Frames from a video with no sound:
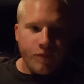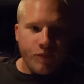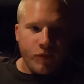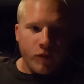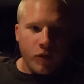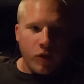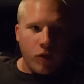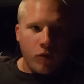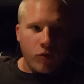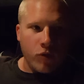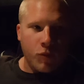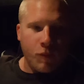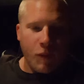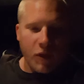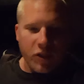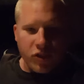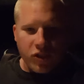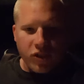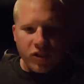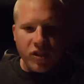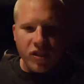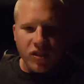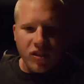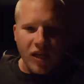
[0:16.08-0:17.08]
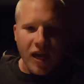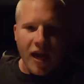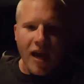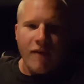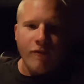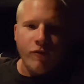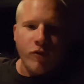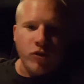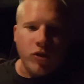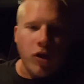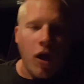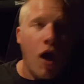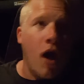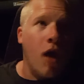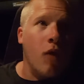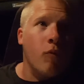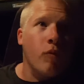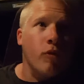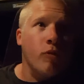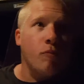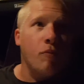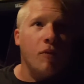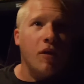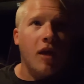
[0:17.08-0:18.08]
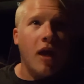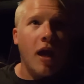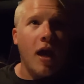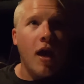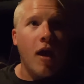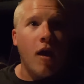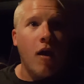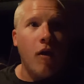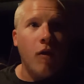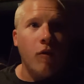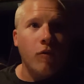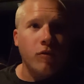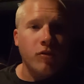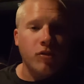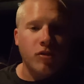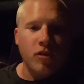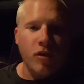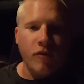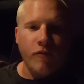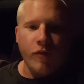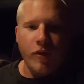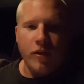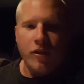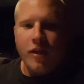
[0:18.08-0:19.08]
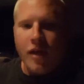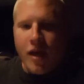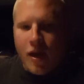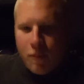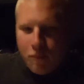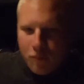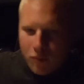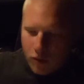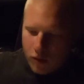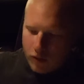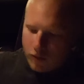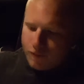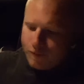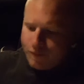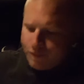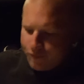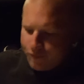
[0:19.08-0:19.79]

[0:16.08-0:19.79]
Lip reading: You know, especially since I have the dog with me now and stuff like that, but,